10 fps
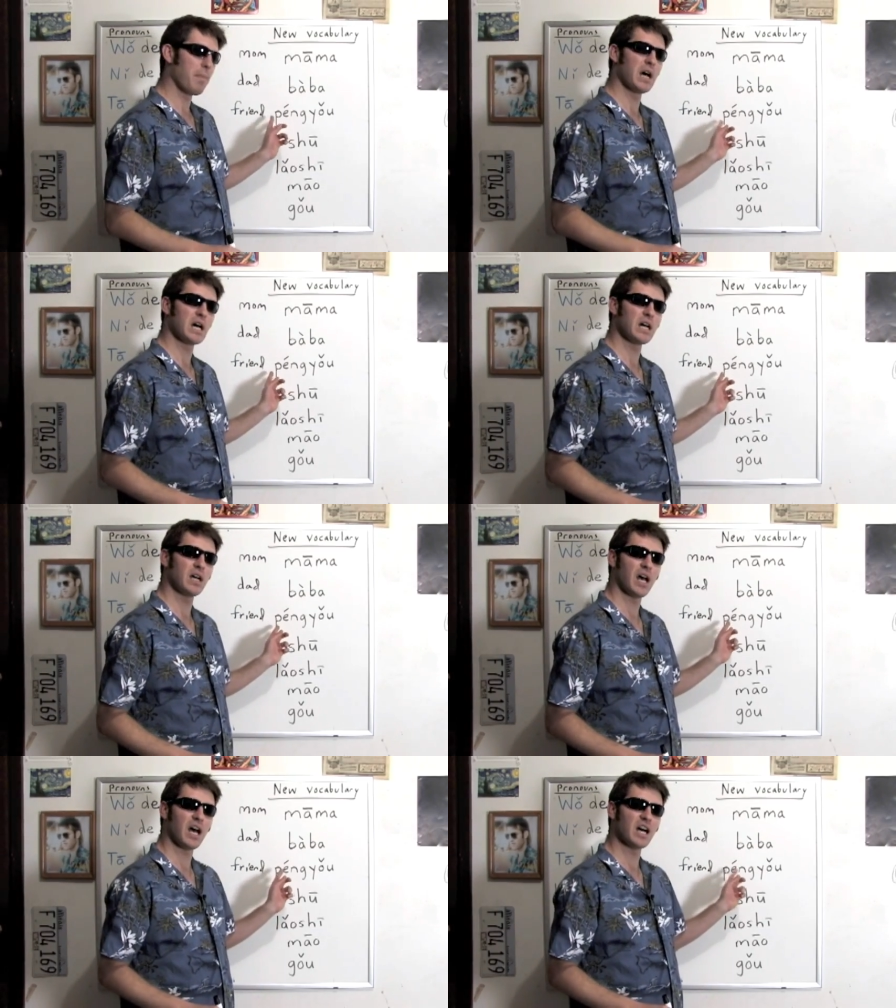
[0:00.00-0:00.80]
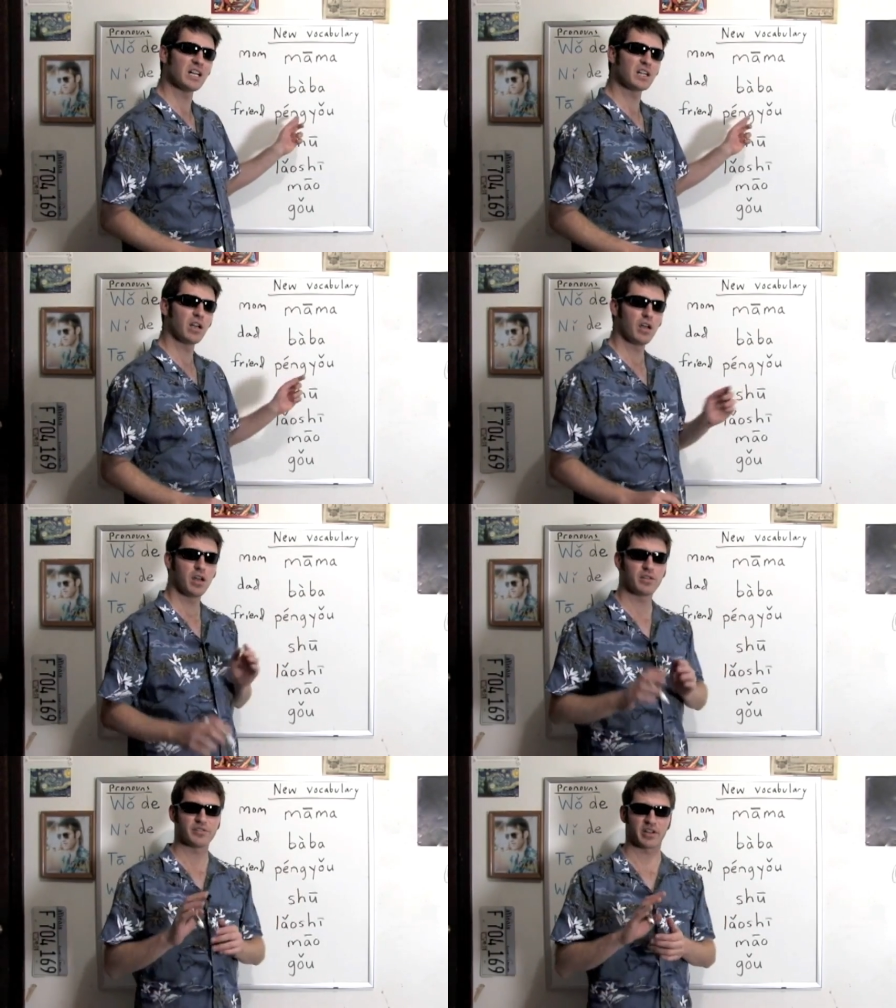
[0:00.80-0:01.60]
Pung,
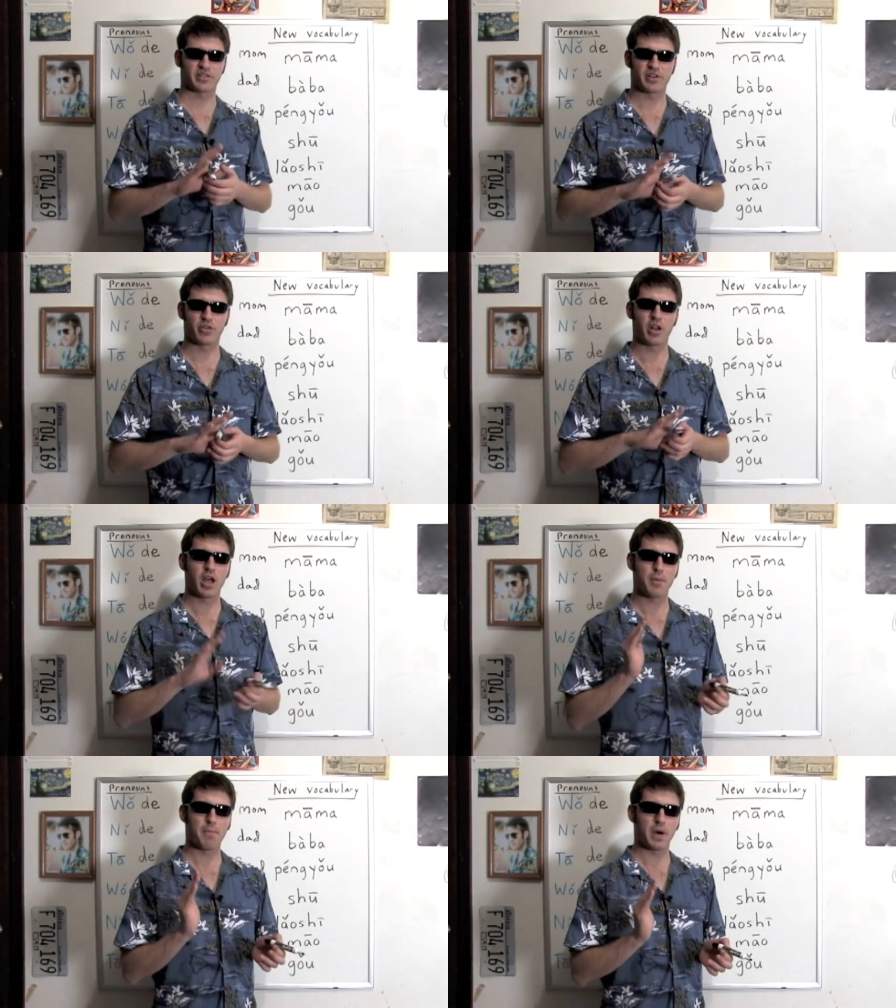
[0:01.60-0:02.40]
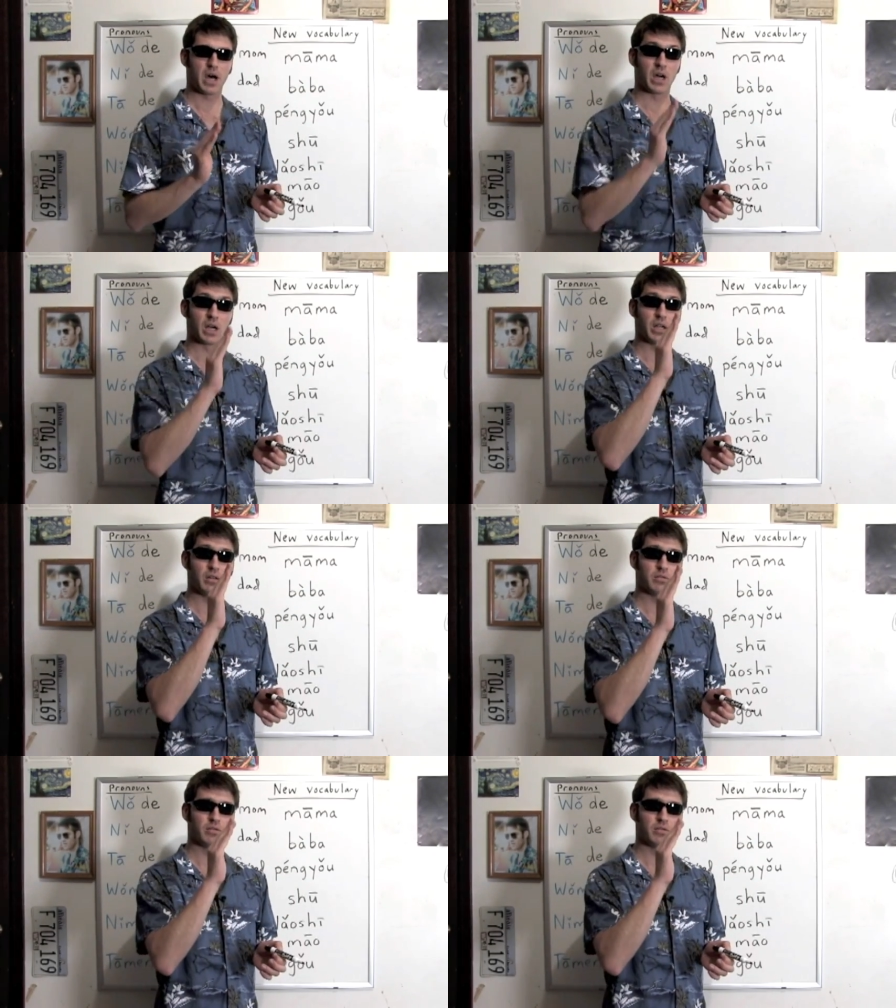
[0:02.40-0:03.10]
second tone, pung.